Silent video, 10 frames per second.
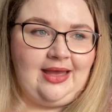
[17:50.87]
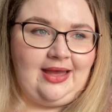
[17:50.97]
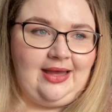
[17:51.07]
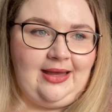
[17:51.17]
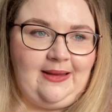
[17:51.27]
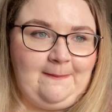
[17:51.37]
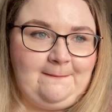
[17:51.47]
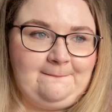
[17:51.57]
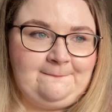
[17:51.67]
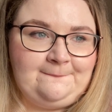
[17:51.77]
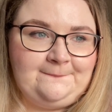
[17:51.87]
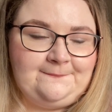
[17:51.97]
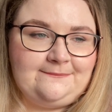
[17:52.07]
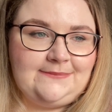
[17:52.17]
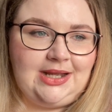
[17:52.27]
Um,
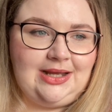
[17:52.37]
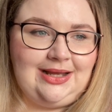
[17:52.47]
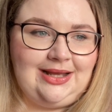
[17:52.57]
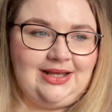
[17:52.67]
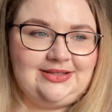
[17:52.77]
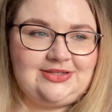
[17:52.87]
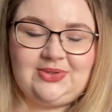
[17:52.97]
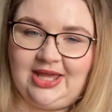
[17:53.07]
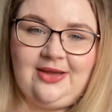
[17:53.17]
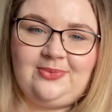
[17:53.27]
so yeah,